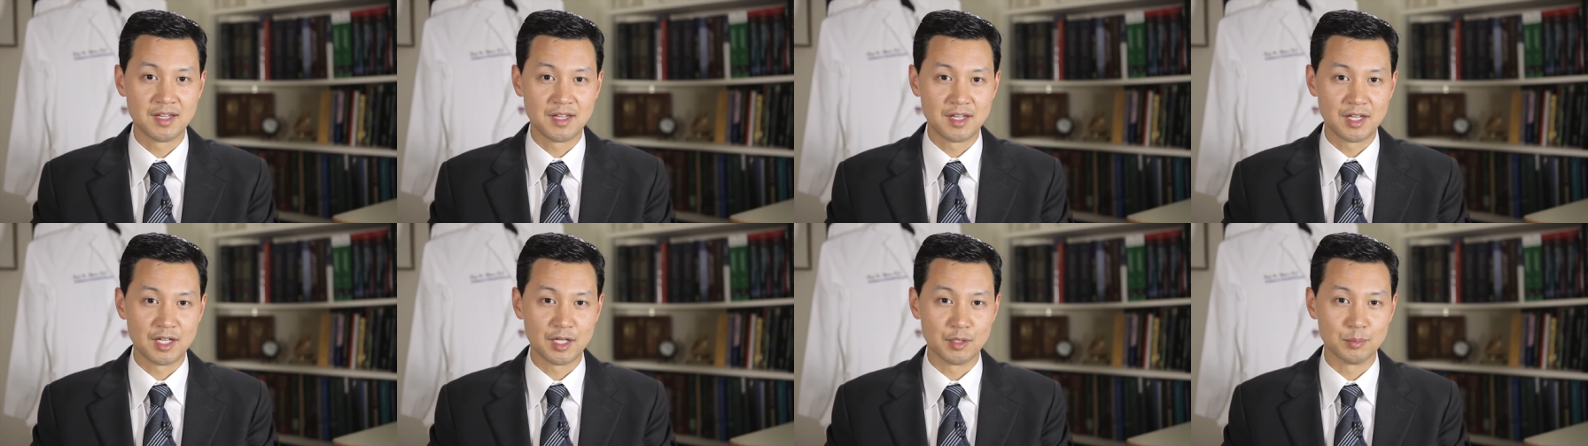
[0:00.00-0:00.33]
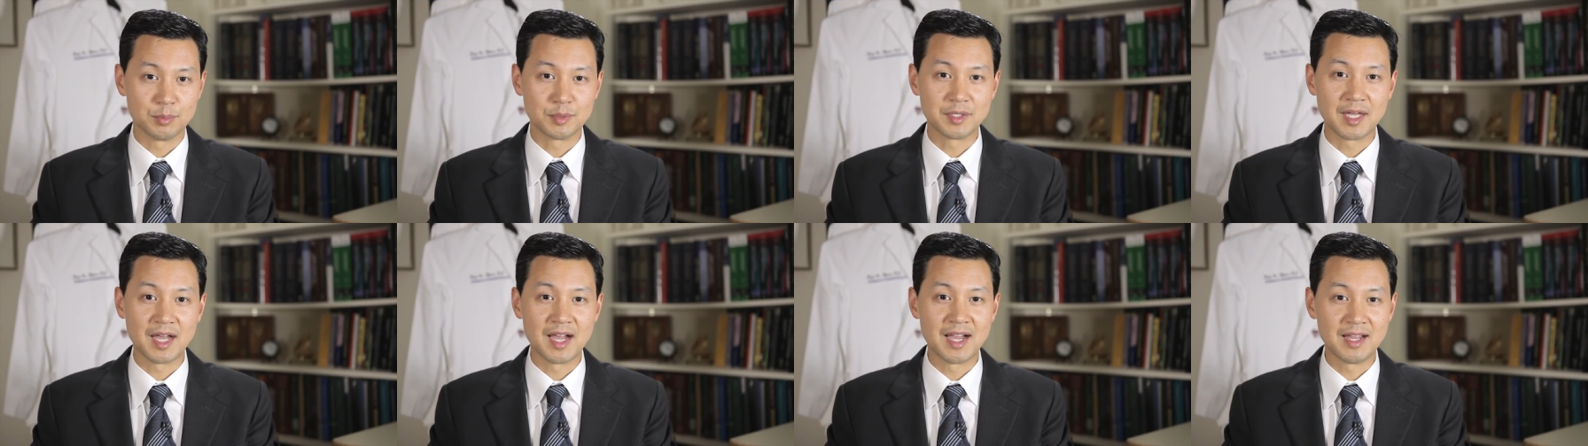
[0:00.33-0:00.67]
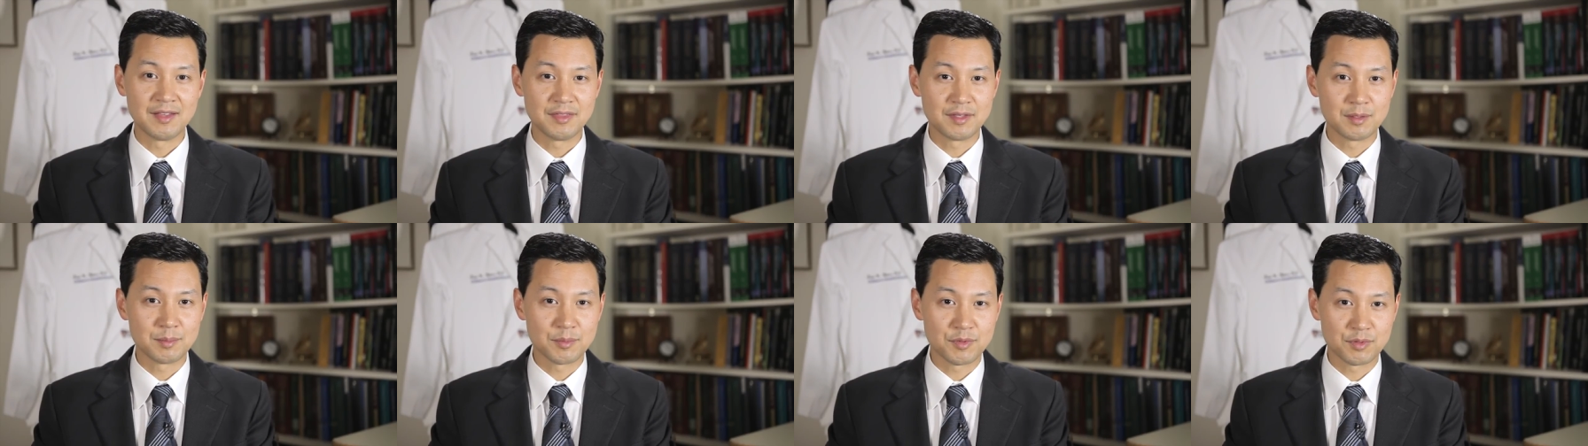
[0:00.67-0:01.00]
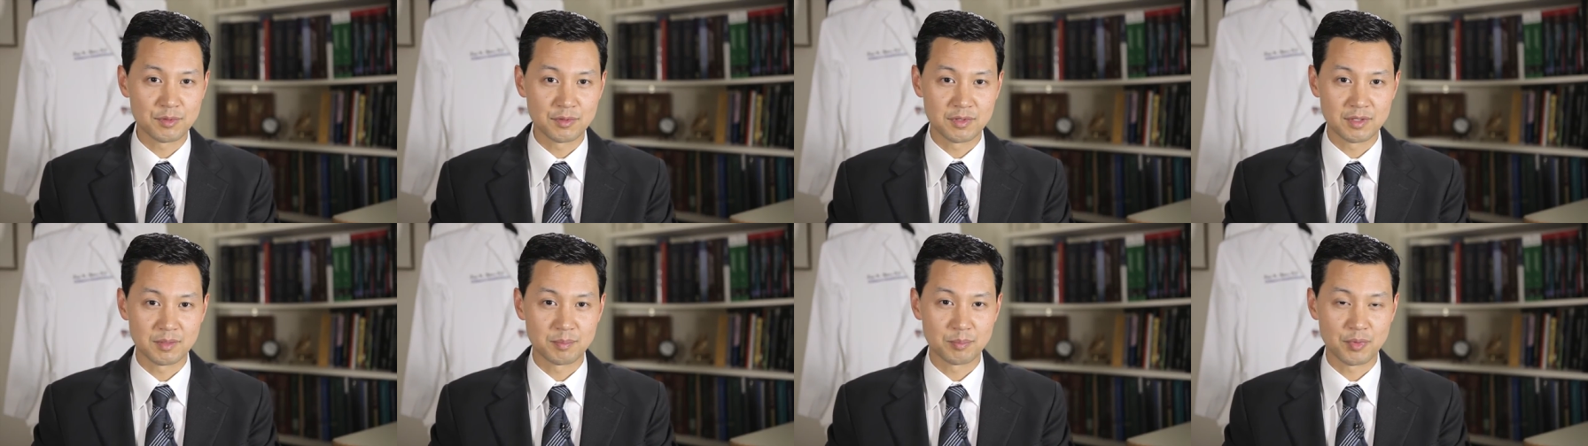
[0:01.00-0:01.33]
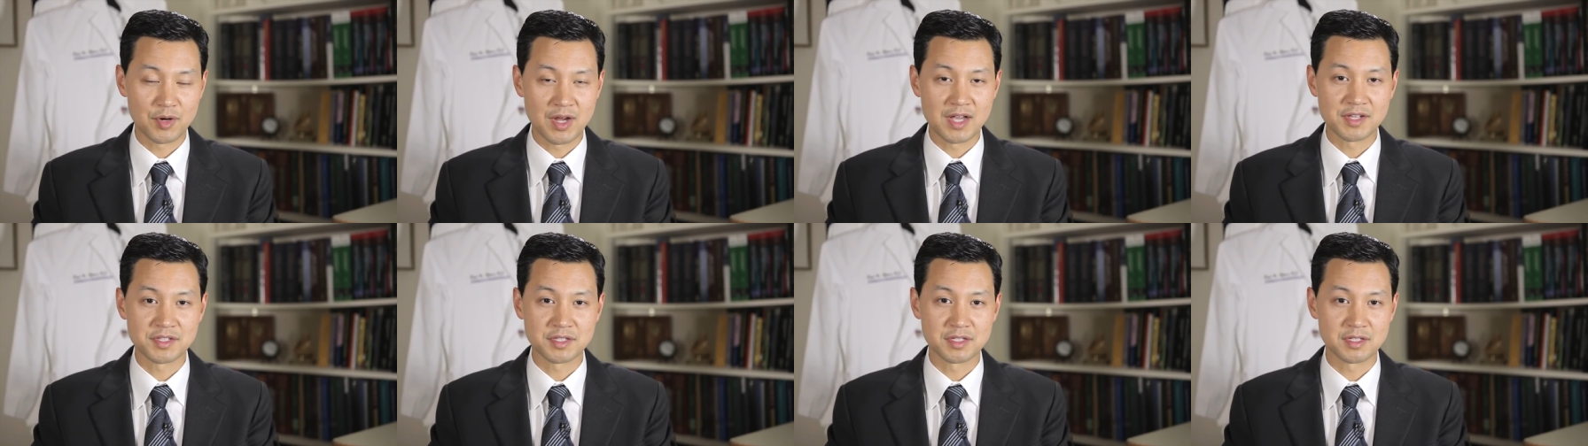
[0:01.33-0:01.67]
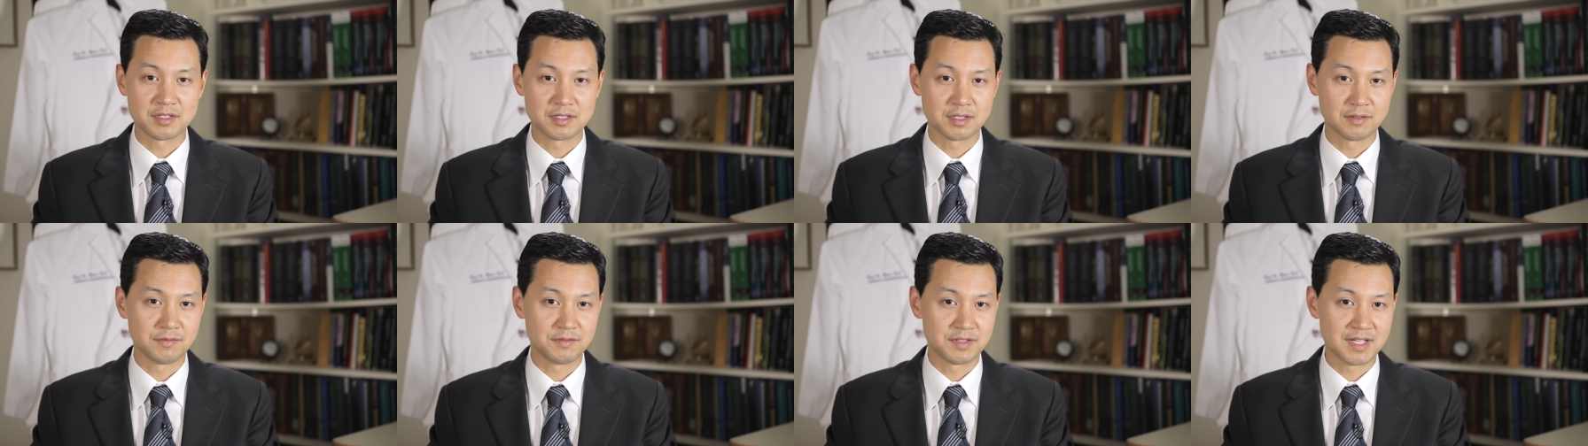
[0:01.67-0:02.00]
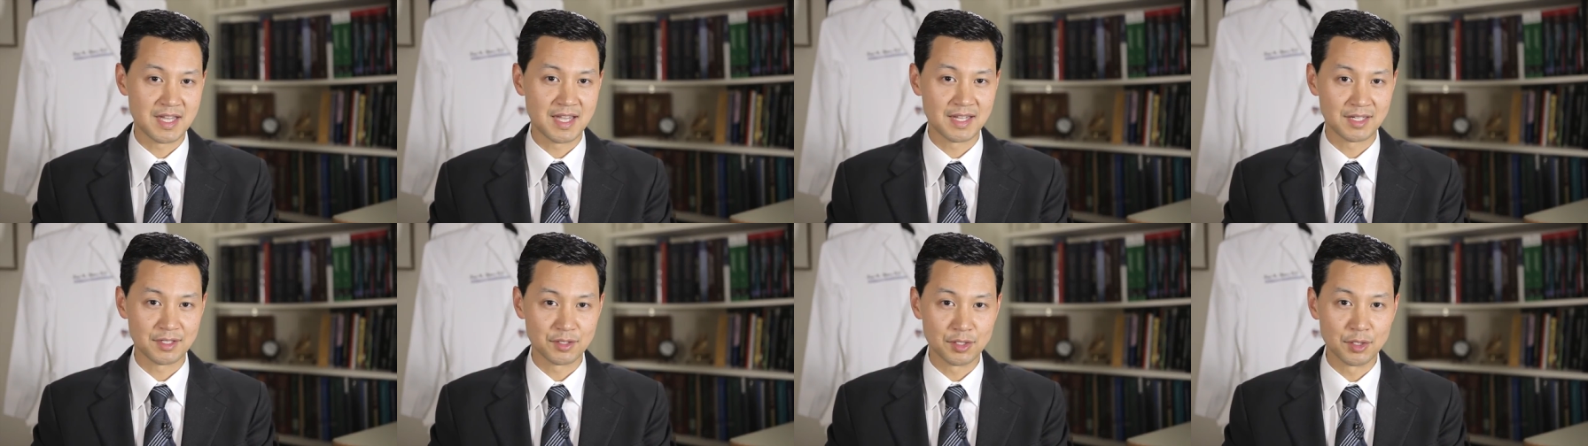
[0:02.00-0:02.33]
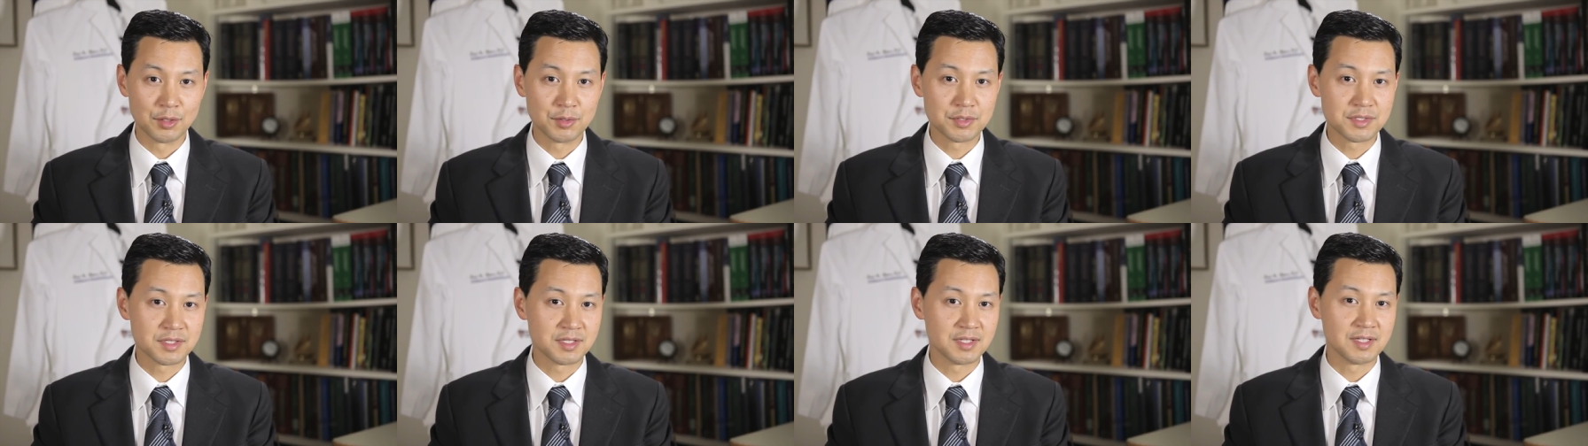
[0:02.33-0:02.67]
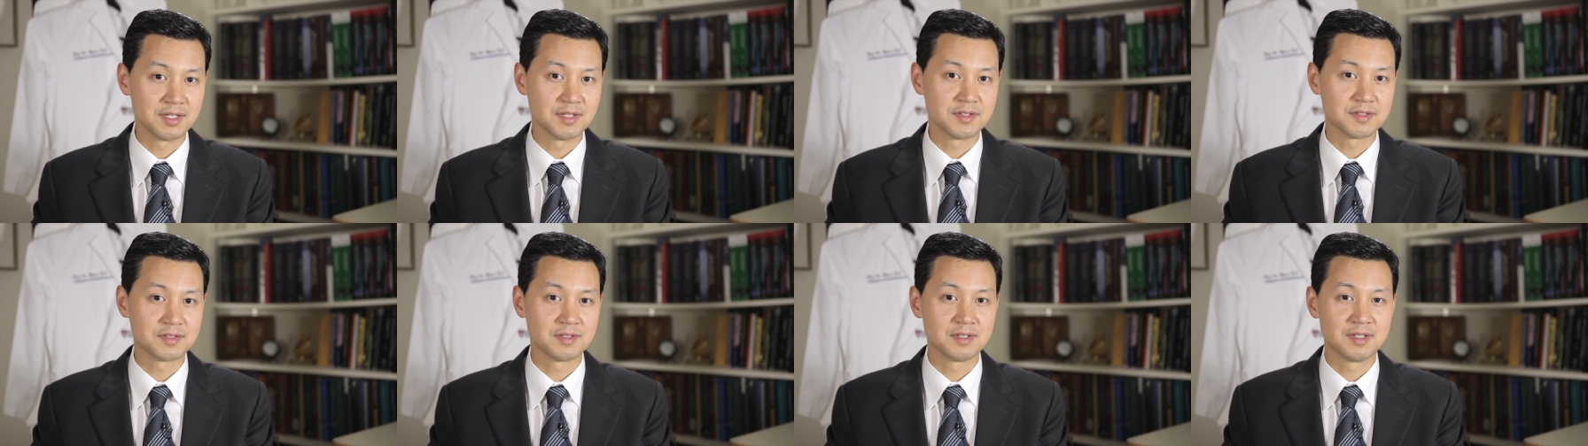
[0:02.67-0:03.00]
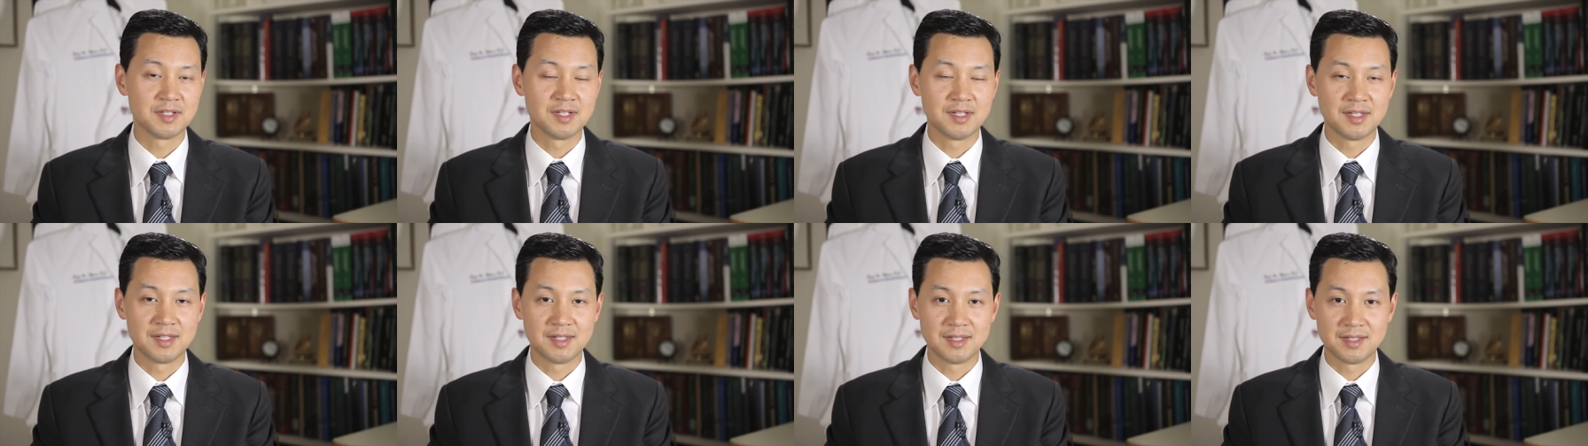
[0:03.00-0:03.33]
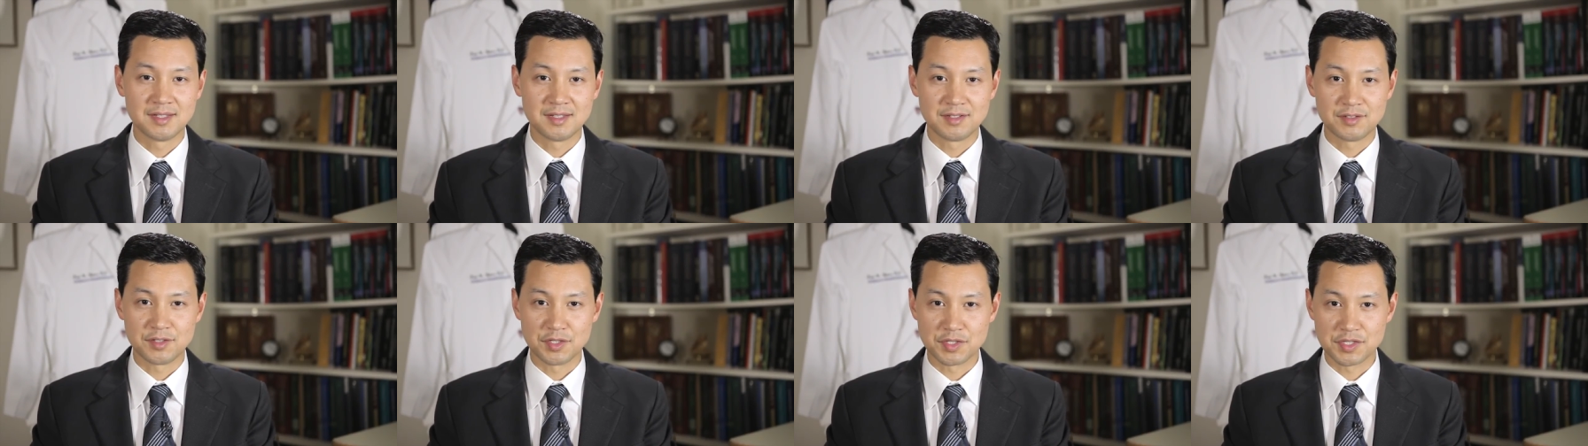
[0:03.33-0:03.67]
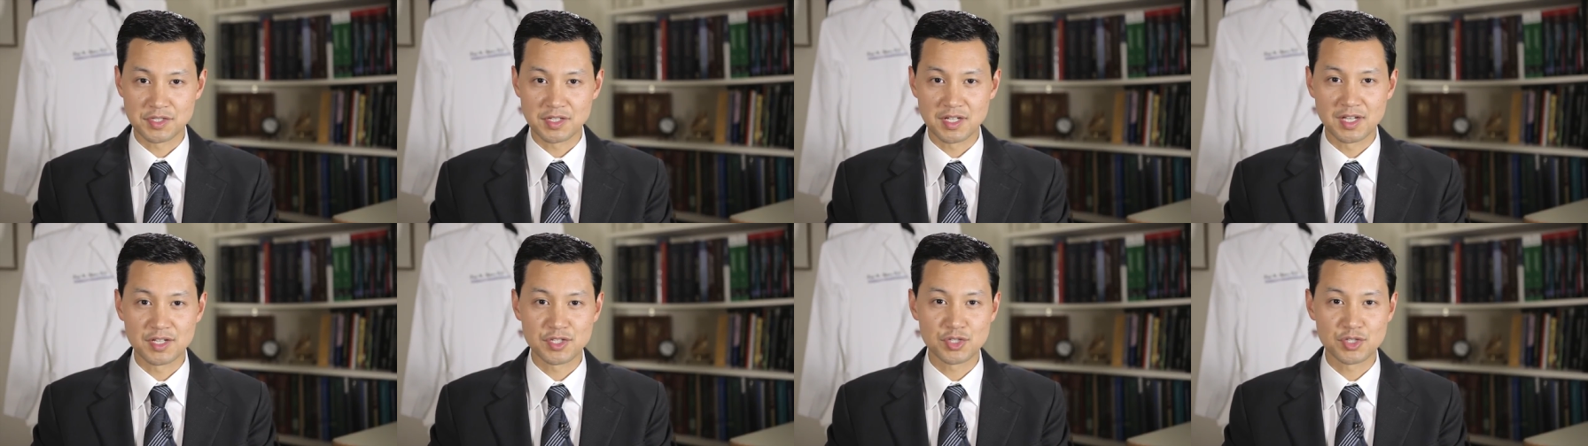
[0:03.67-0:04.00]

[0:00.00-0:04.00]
help guide them through the process of diagnoses, discuss